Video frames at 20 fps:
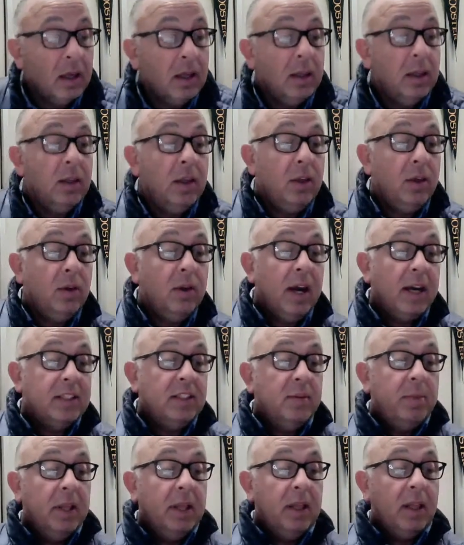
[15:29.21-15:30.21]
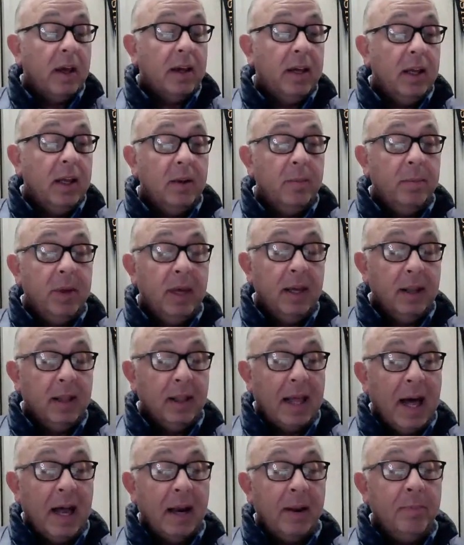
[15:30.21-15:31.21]
you guys have been lucky to be a
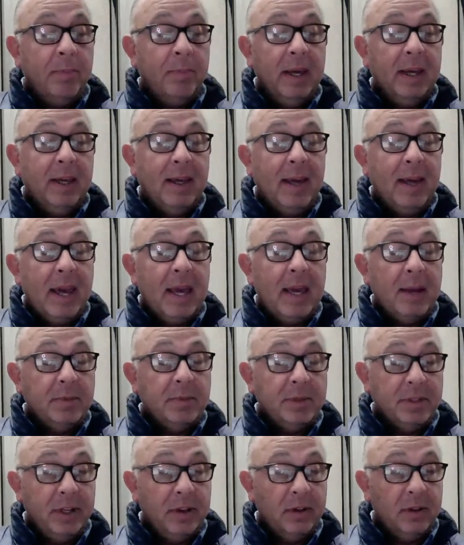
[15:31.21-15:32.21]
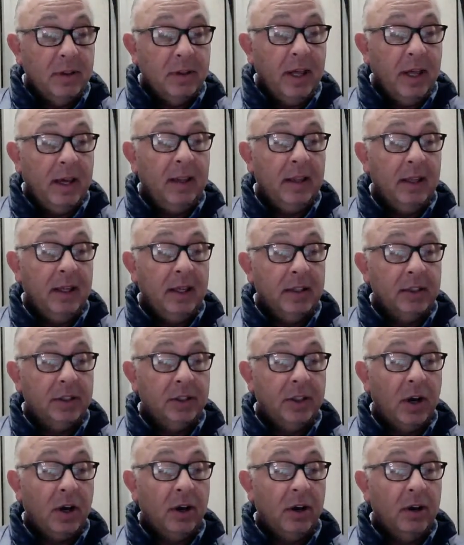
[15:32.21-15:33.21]
lot of big games here lately at
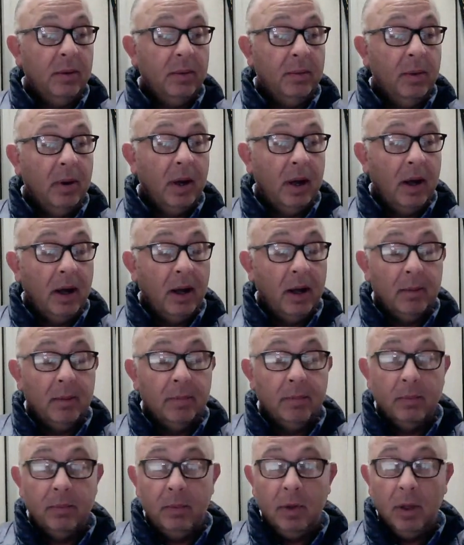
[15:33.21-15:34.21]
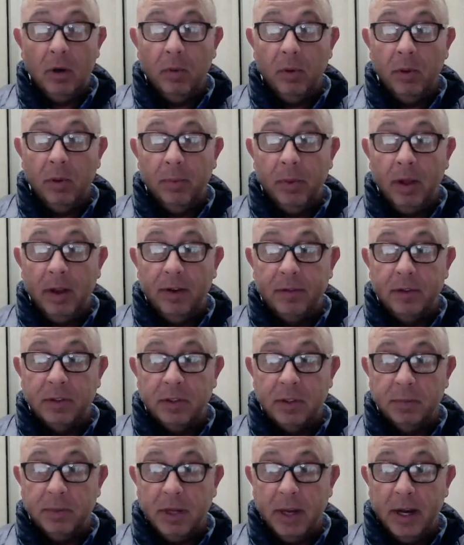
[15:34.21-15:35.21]
Chardon. We played for
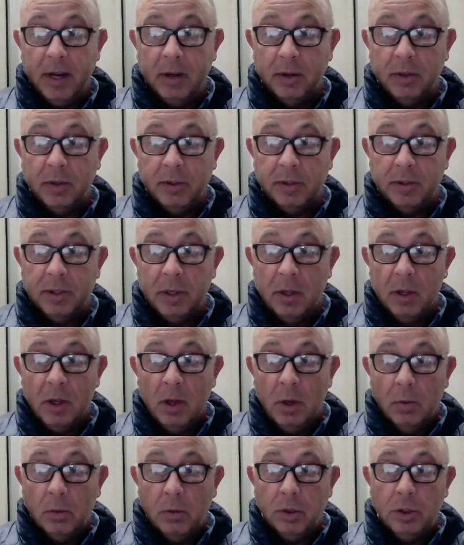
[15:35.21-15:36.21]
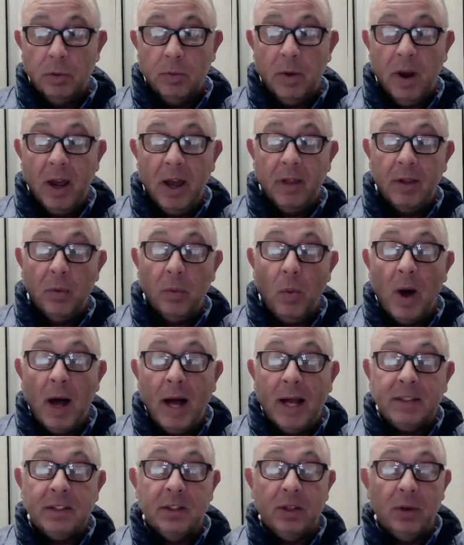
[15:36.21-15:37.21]
some titles. Would you rather
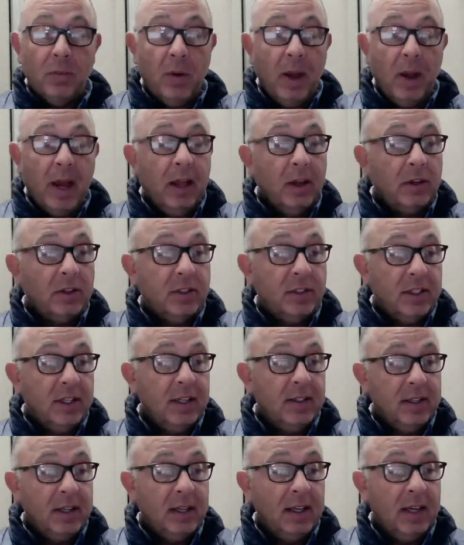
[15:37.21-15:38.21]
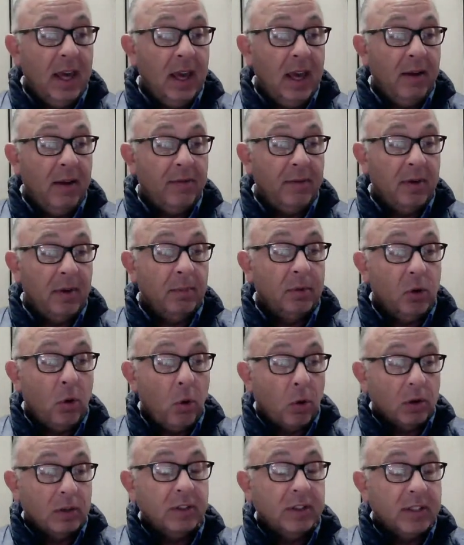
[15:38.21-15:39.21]
watch the regular season game from
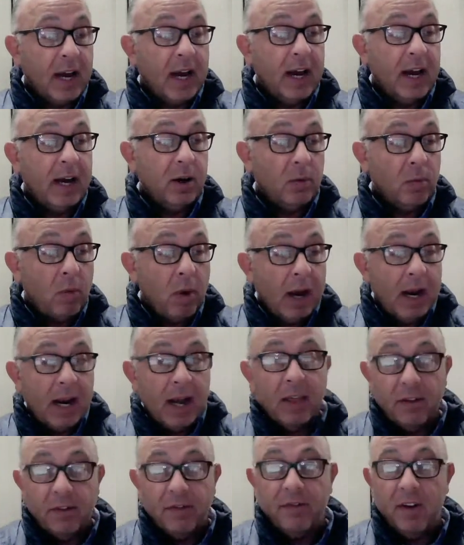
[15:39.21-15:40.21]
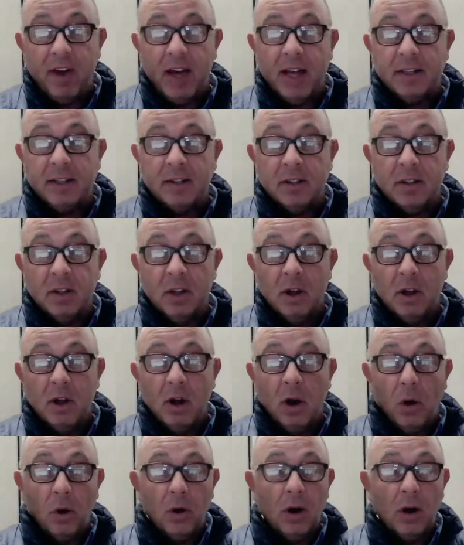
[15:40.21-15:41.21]
courtside or right on the fence,
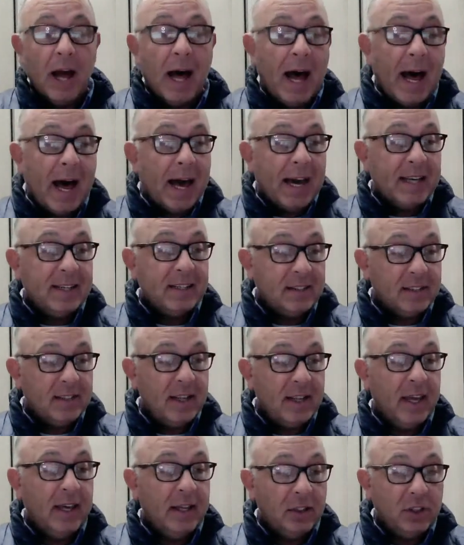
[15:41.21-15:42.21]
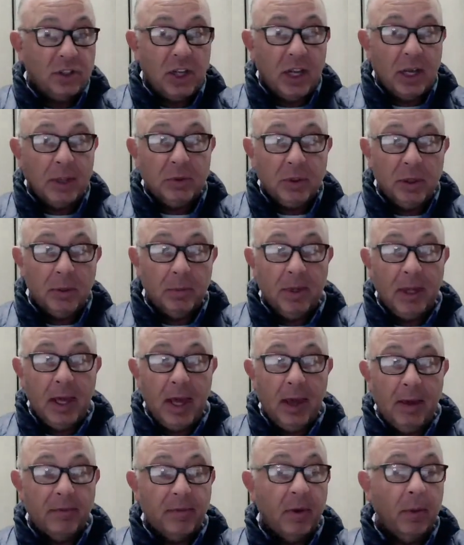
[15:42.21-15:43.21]
or a high-stake championship
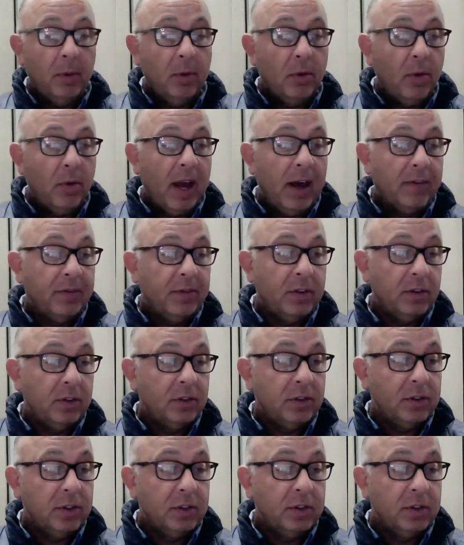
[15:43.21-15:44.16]
game from the rafters?